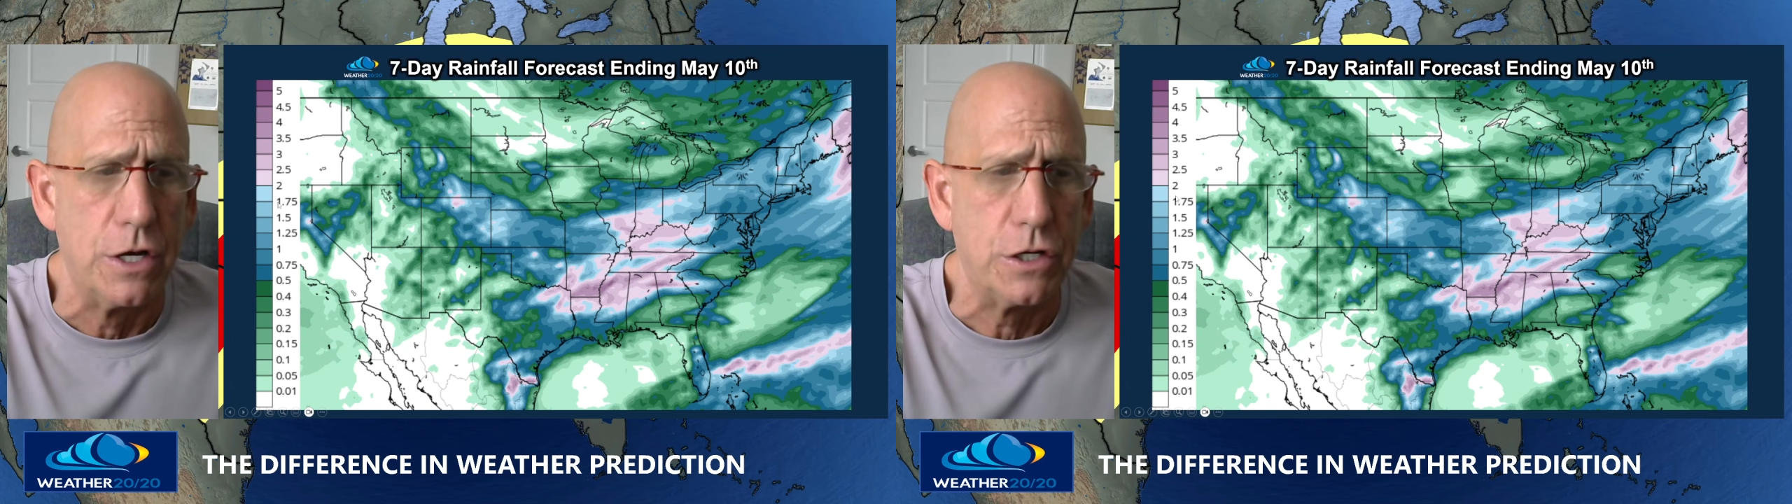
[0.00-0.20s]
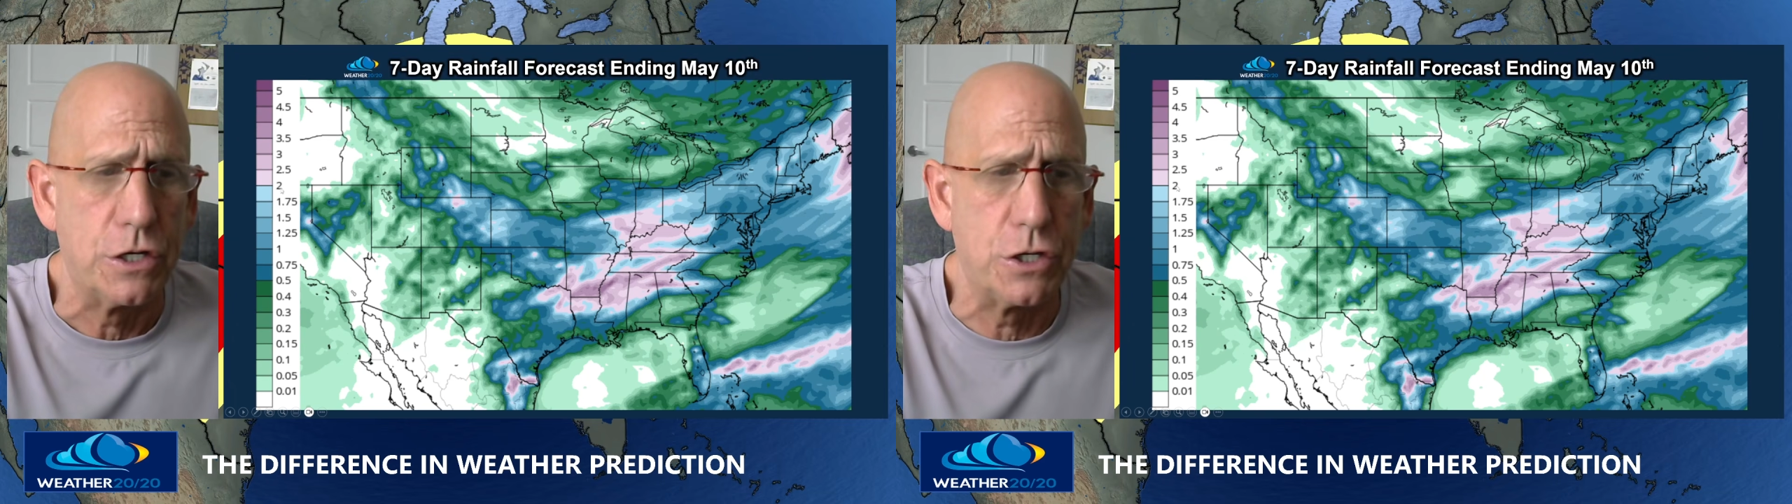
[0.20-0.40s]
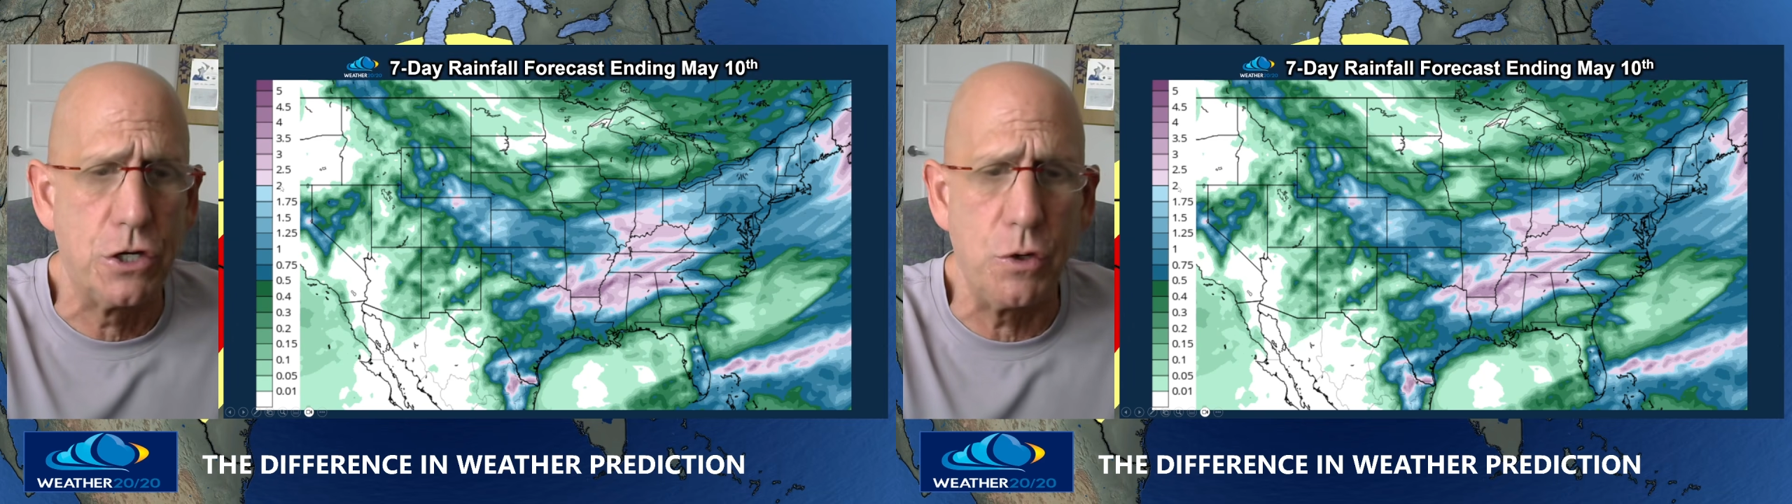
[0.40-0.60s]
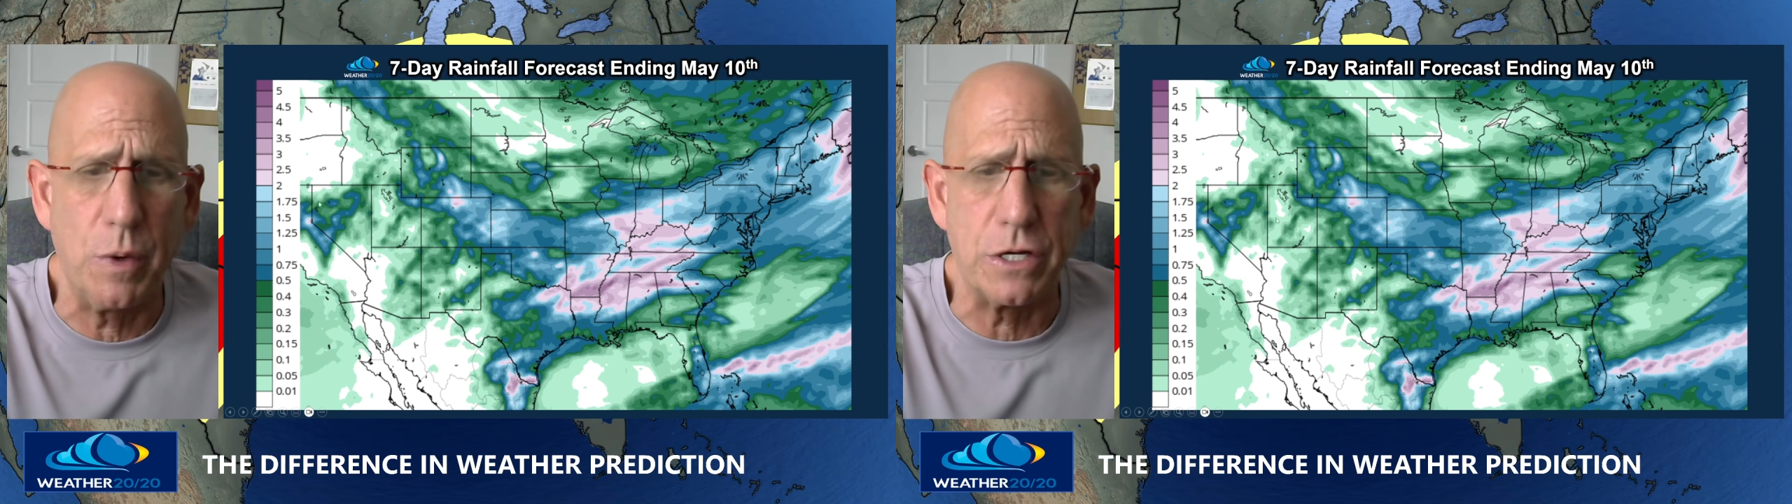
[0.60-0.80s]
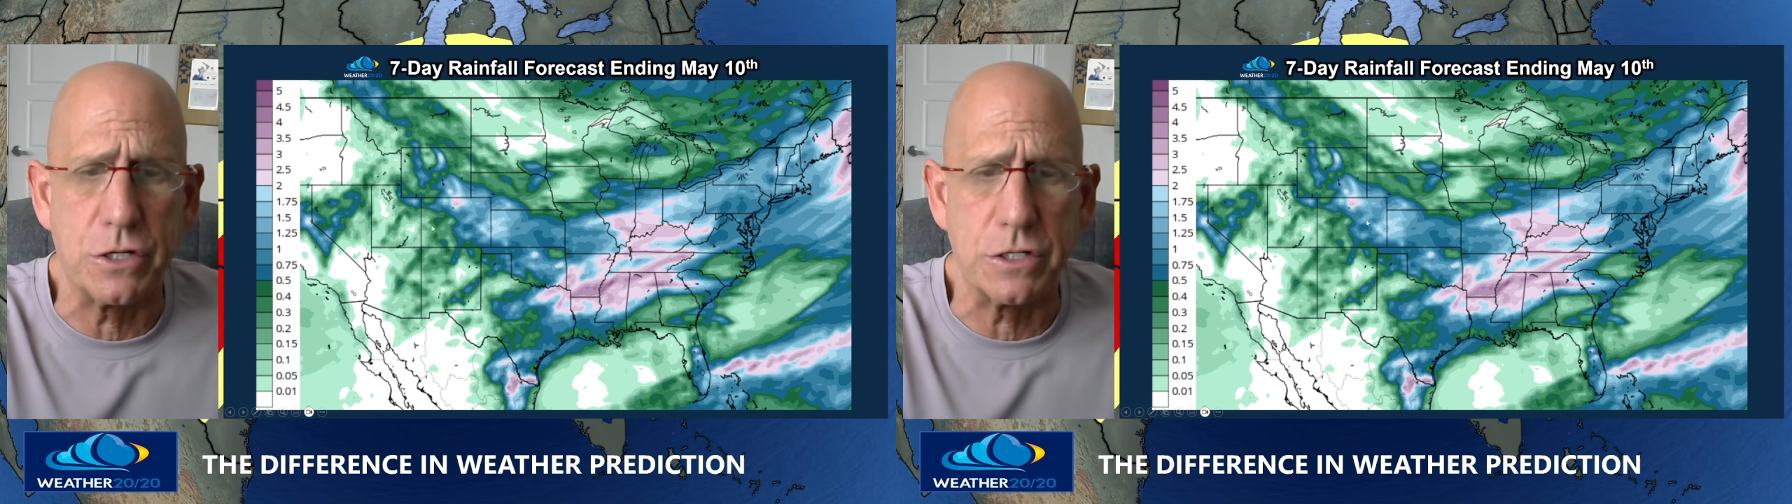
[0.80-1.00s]
to 2
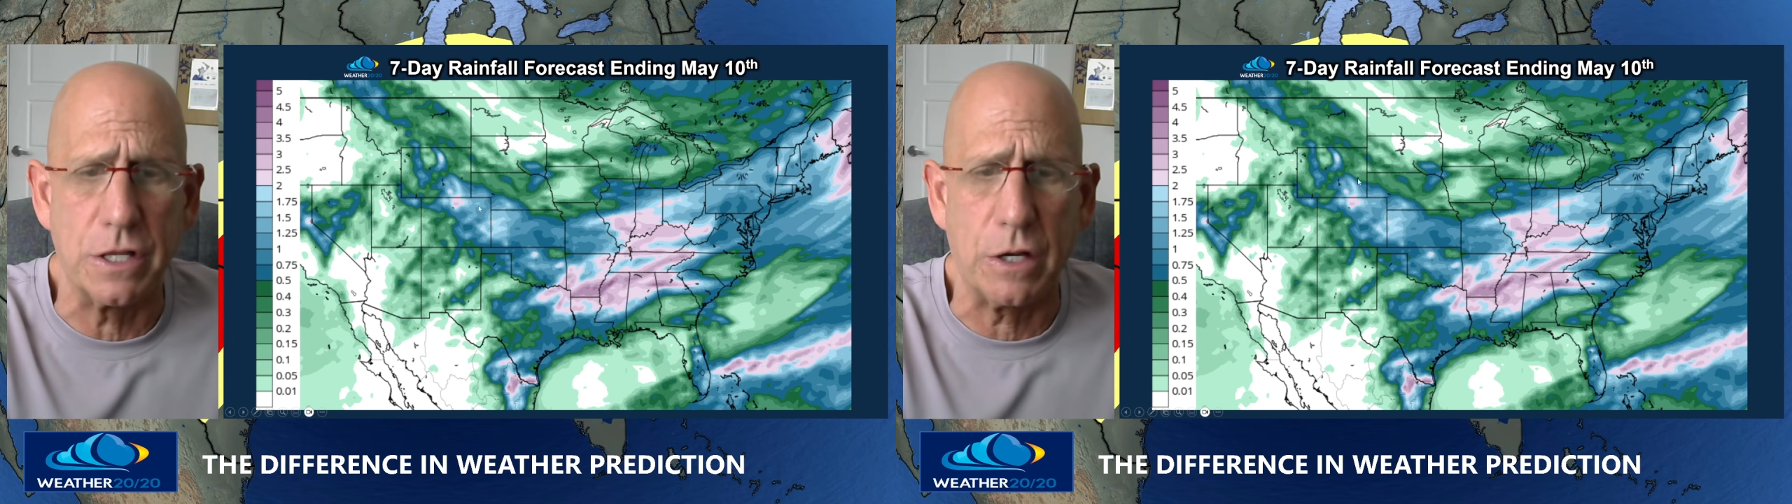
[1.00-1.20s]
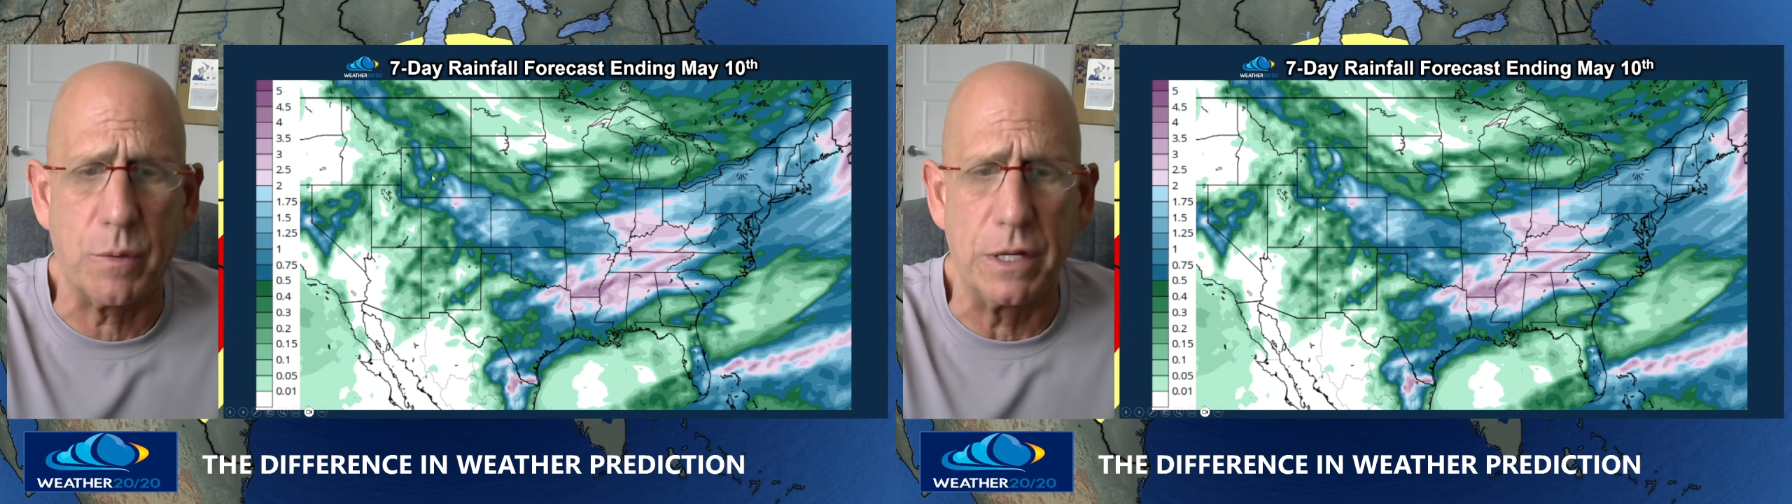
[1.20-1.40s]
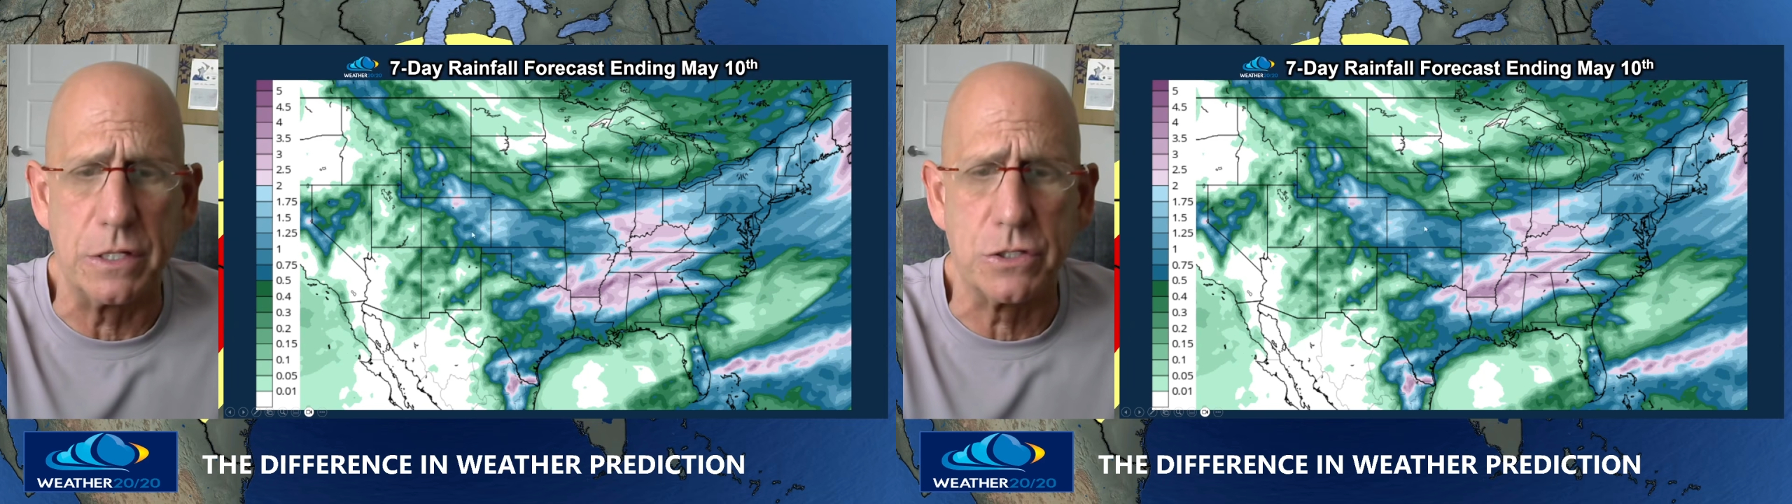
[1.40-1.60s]
inches liquid.